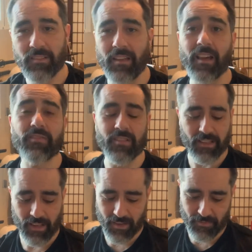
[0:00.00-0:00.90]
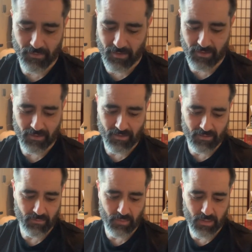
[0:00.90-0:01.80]
life is life, and
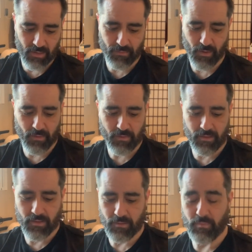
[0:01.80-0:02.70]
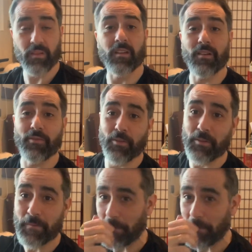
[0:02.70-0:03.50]
being a father is being a father.